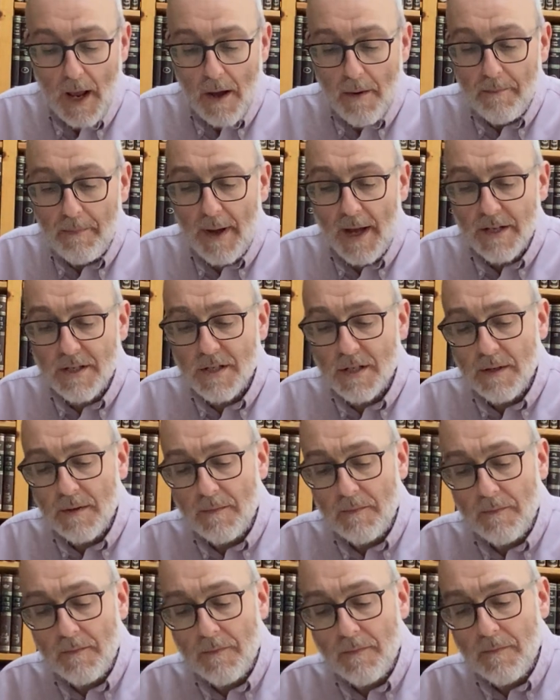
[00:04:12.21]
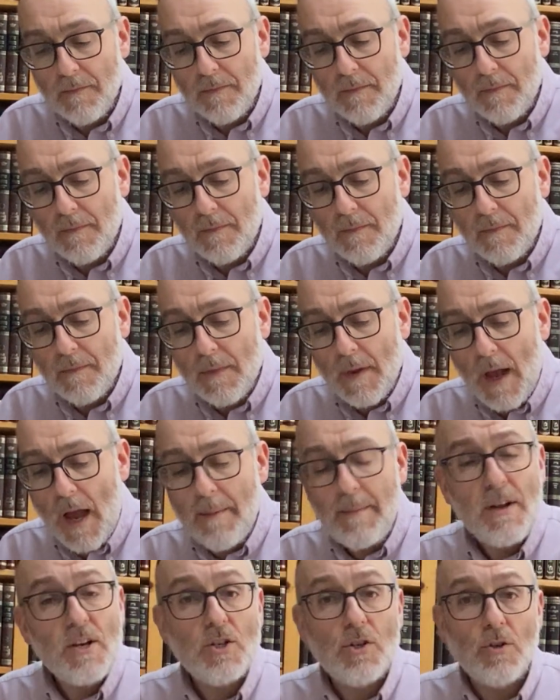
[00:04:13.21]
but I
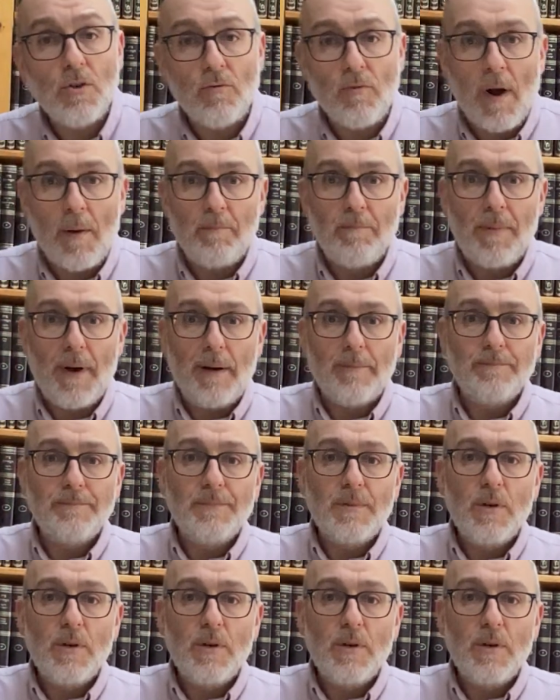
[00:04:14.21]
mentioned the Rambam,